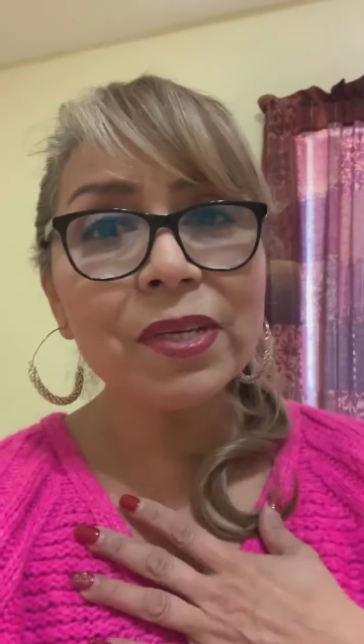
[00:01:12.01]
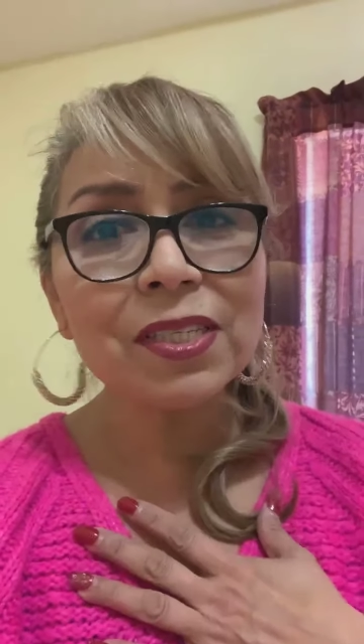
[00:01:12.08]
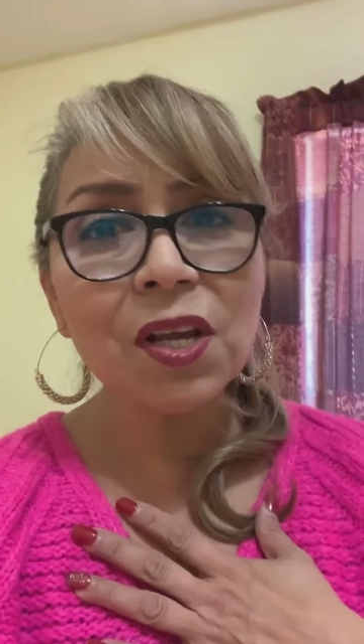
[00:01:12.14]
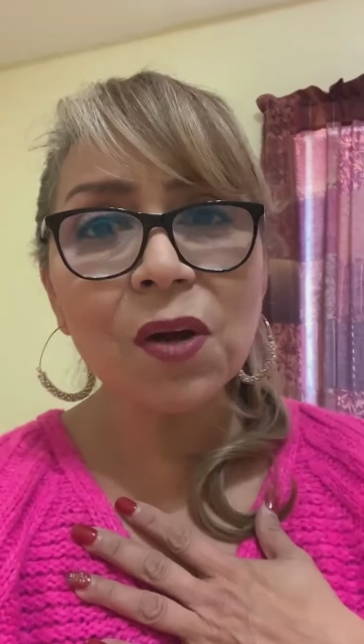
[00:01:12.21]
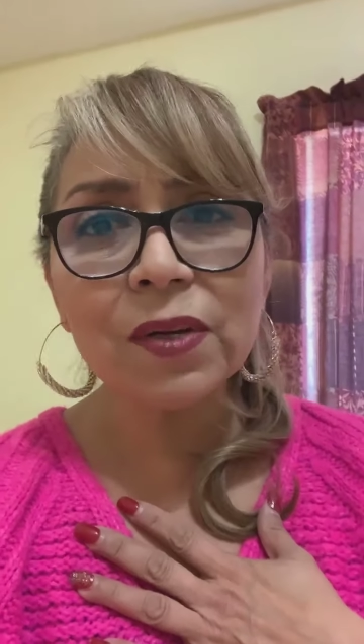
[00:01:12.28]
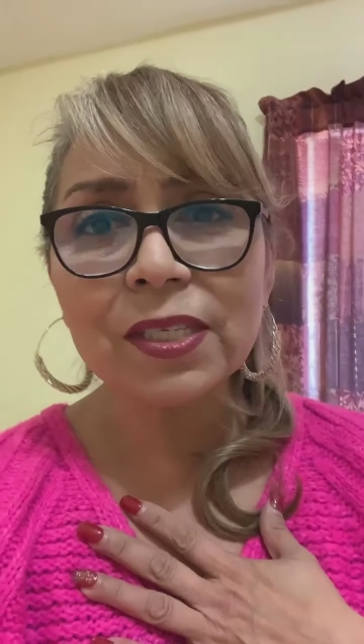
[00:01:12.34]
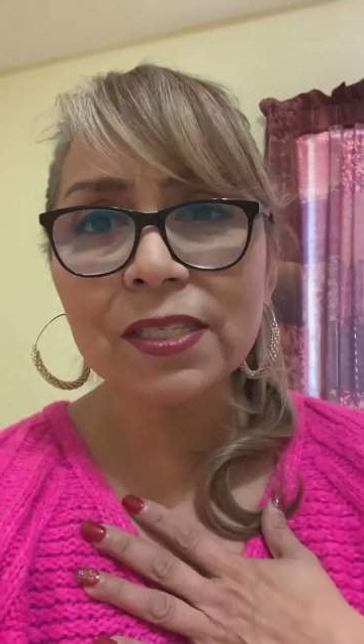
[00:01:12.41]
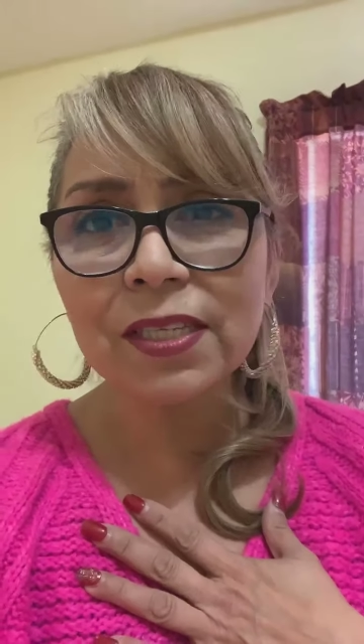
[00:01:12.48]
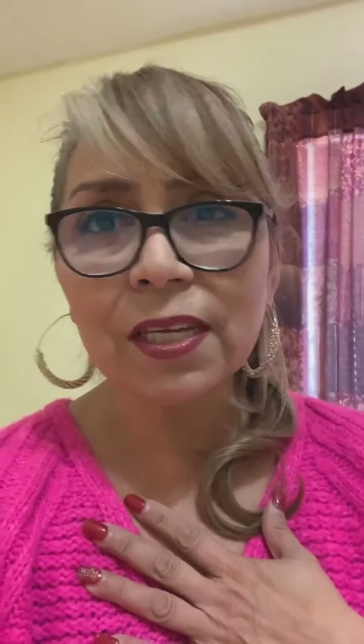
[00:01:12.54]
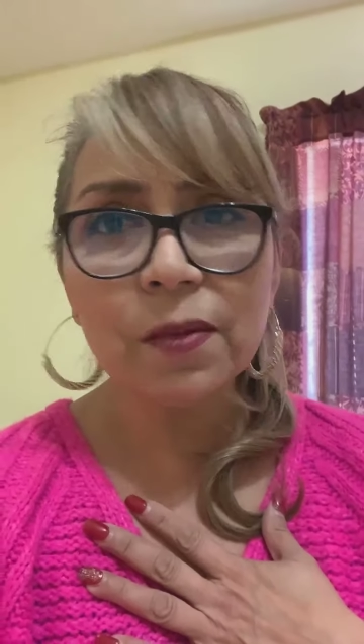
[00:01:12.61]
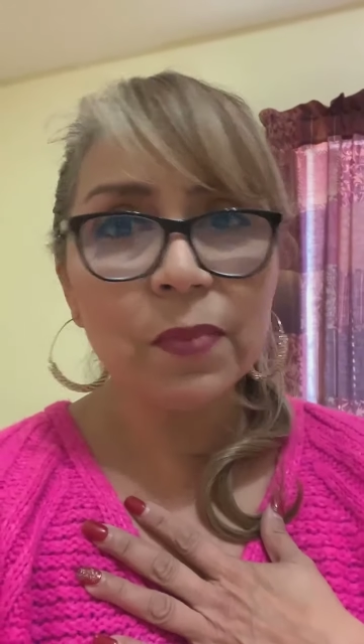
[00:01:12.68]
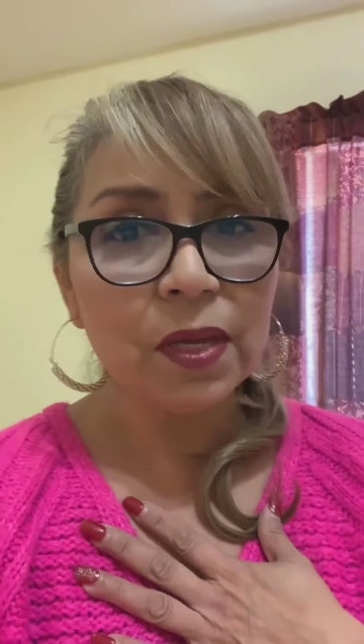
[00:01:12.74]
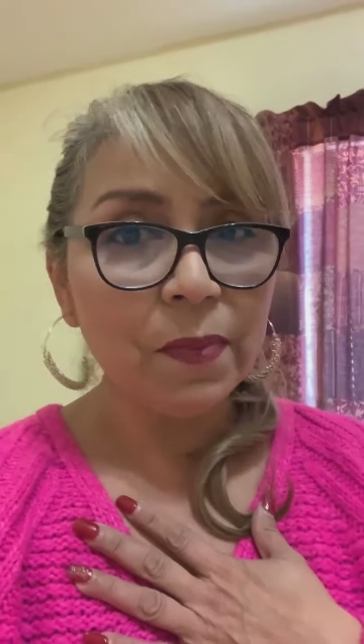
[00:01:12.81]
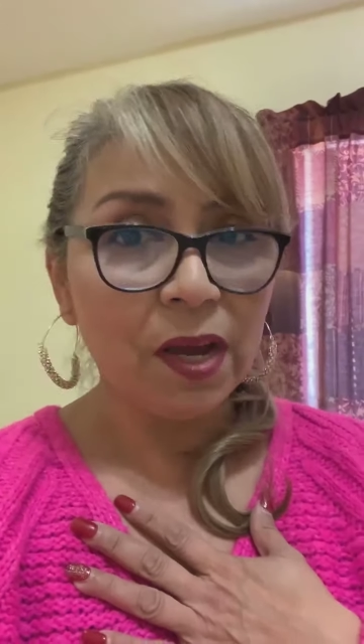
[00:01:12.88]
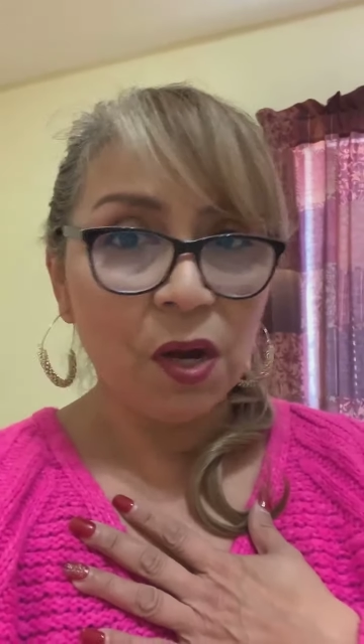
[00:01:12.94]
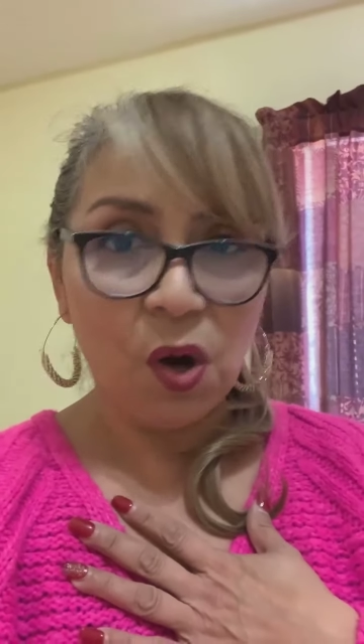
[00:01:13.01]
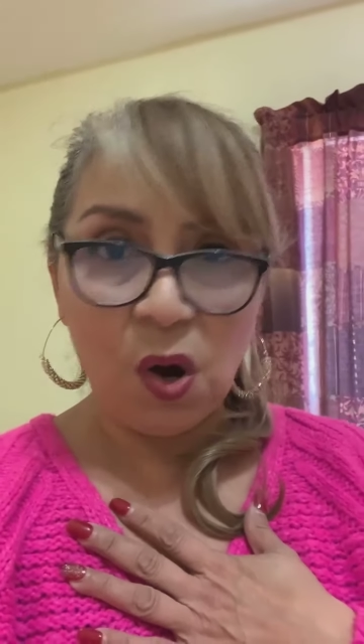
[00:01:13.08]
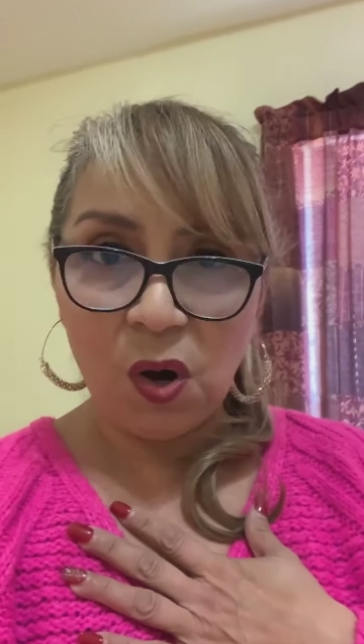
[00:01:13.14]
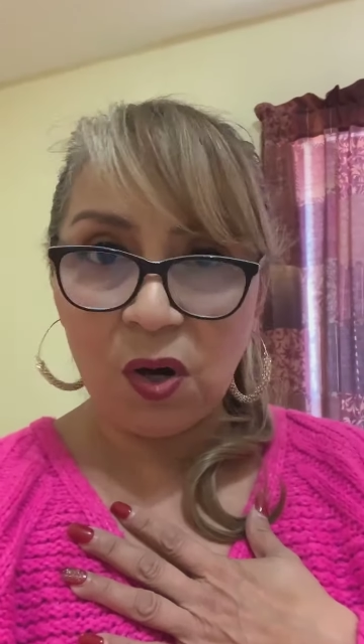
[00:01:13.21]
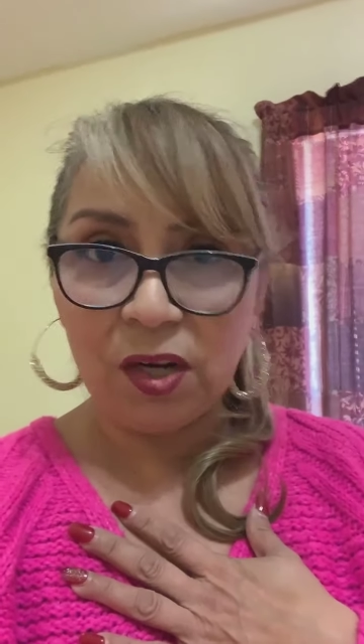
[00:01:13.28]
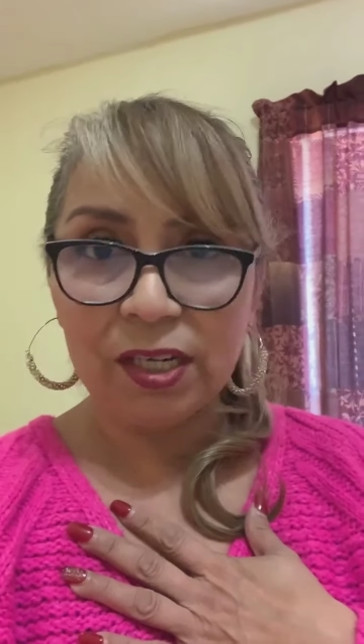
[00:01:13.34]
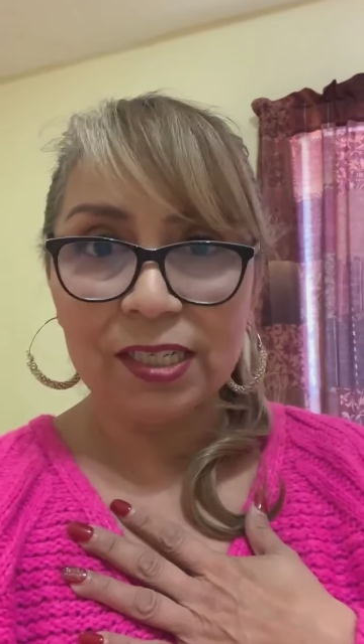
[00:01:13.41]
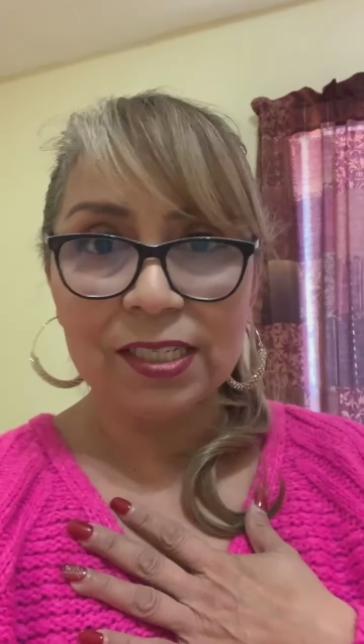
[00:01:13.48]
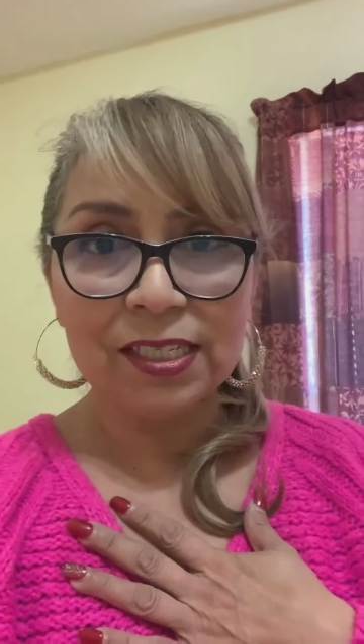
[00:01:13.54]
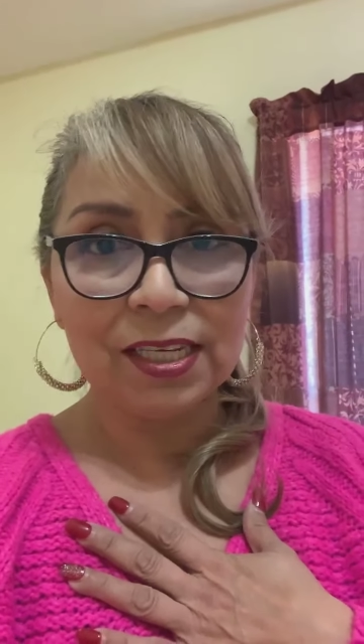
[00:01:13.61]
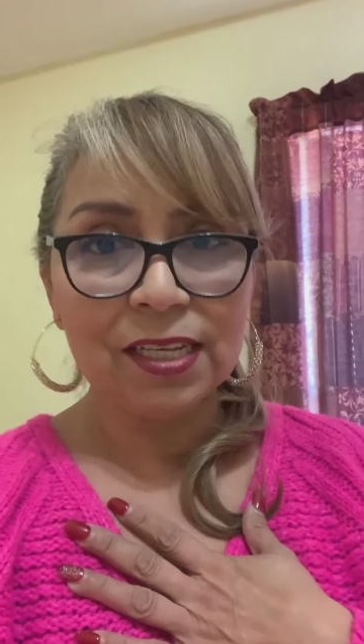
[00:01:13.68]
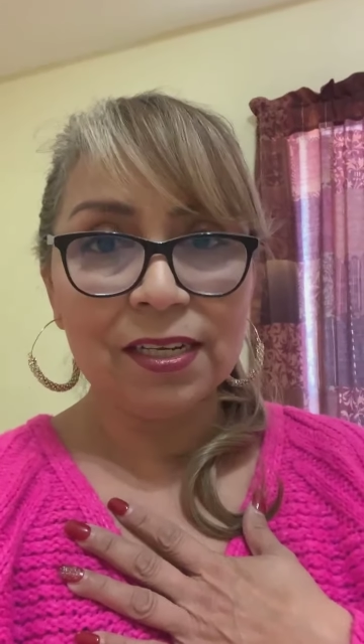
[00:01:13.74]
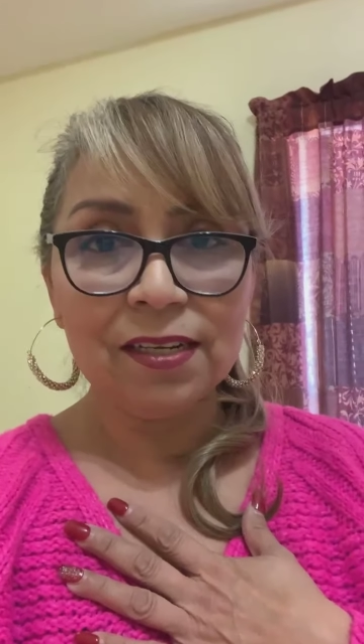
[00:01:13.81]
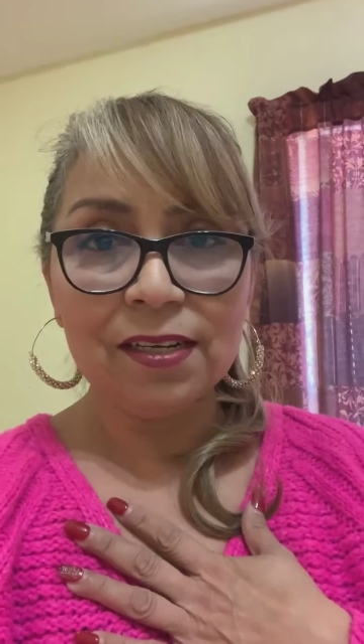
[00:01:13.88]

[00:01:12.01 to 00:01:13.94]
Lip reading: is always gonna be in my heart.